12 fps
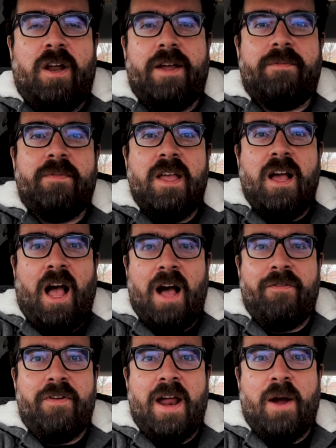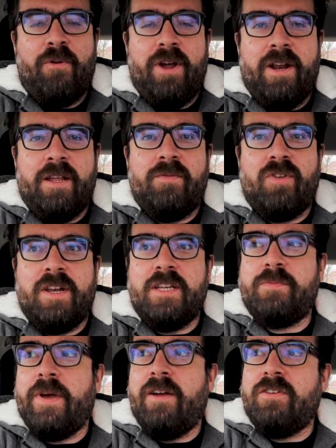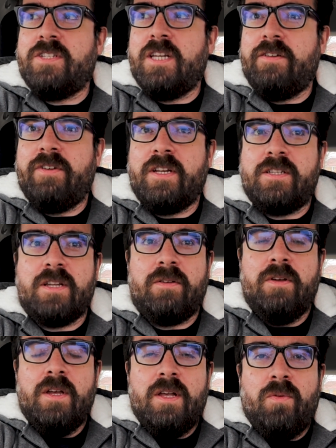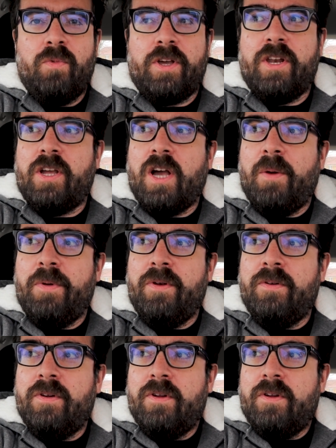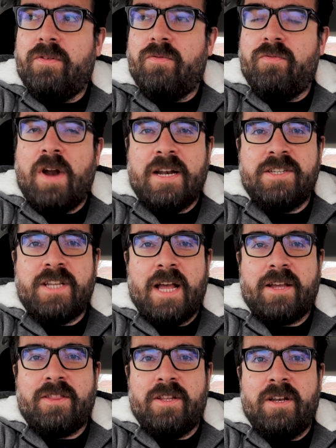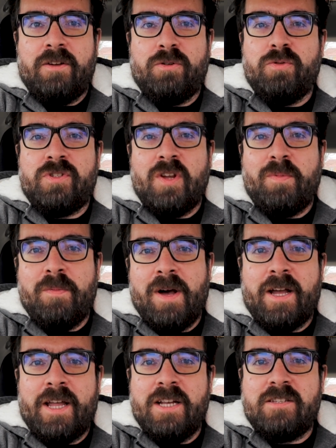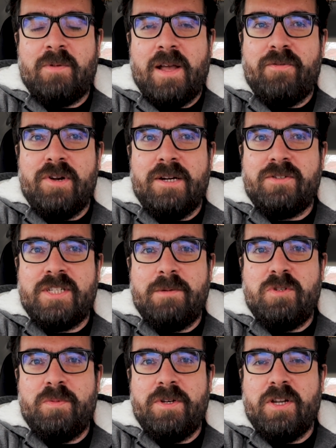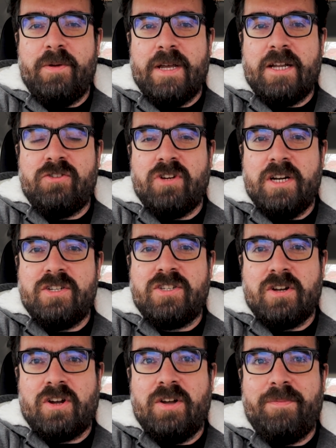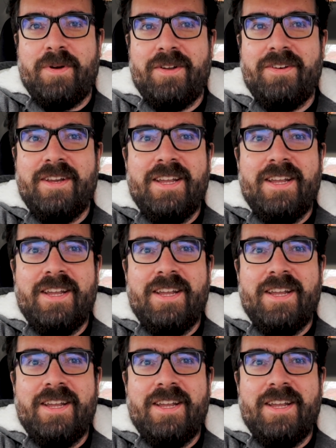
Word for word: We're like half an hour early for Andy's parents' evening, so we're going to go and ransack the local supermarkets the way everyone else seems to be doing and try and stock up on